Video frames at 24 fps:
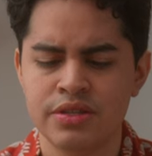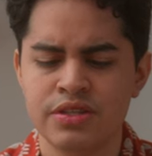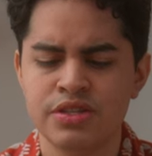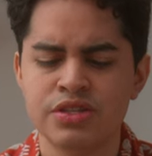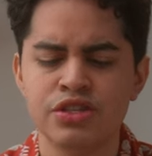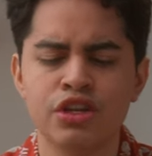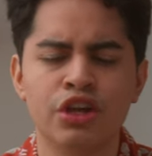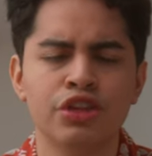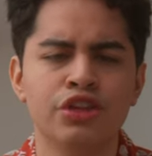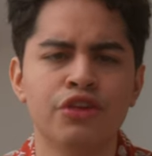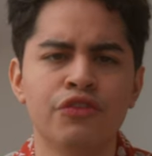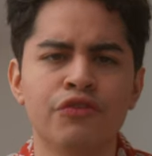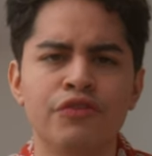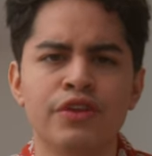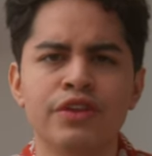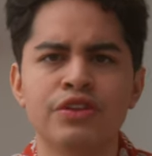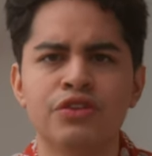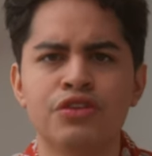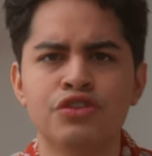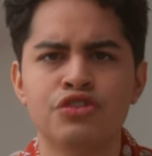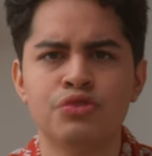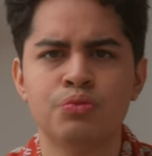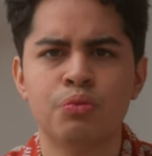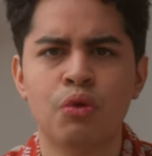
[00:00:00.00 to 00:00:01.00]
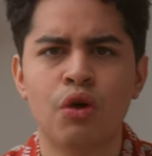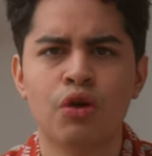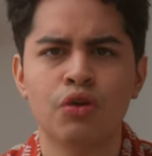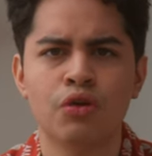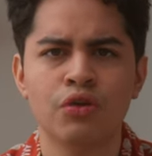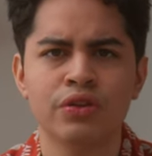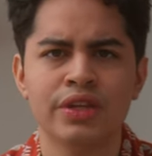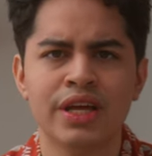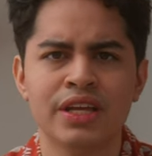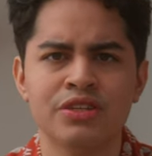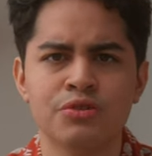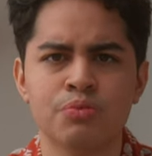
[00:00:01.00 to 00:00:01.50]
This is not the vintage
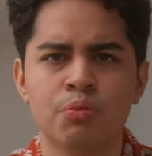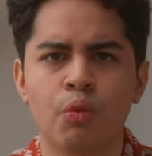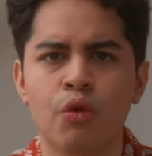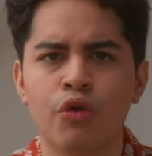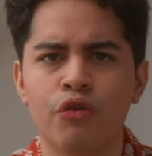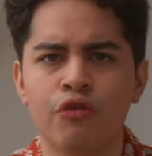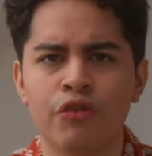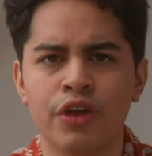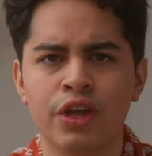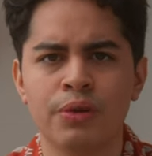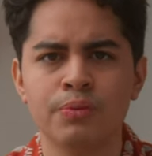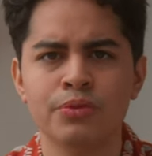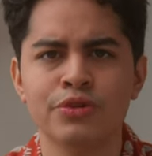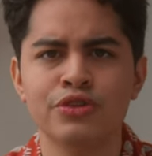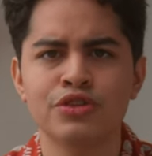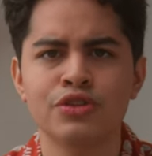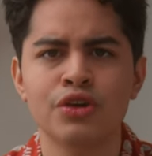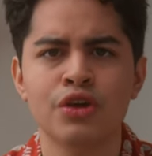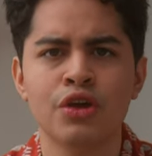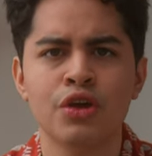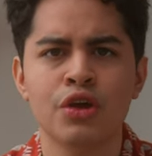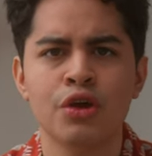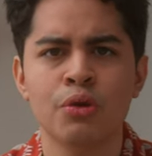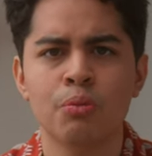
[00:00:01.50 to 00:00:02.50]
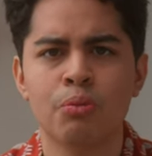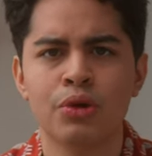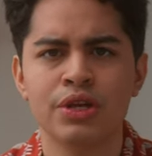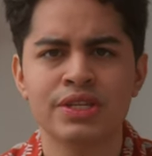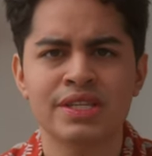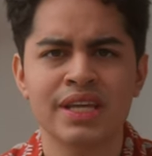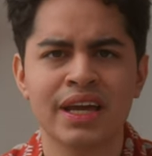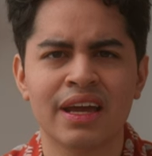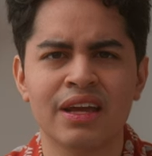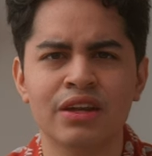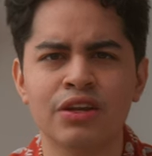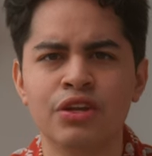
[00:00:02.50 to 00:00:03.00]
model that's more famous, but
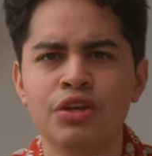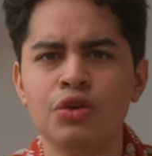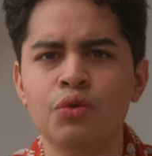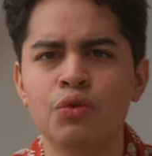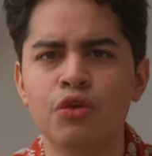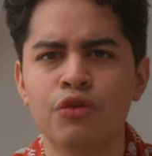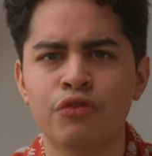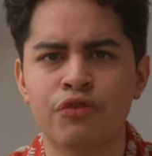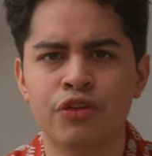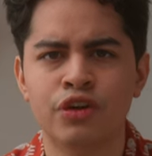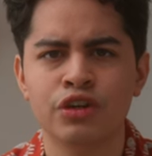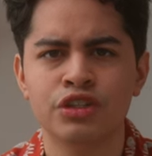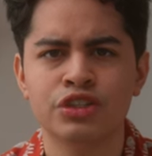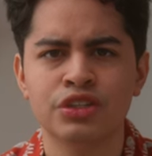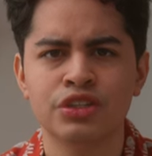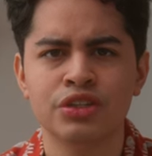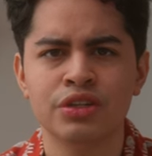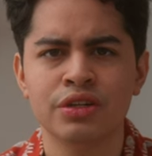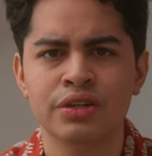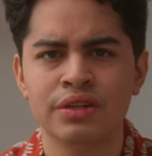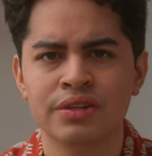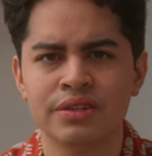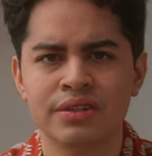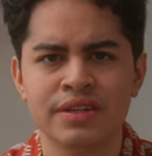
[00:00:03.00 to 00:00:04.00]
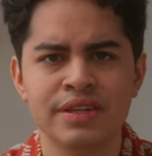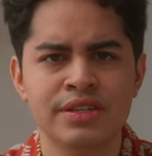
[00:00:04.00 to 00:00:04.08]
it's like a newer version.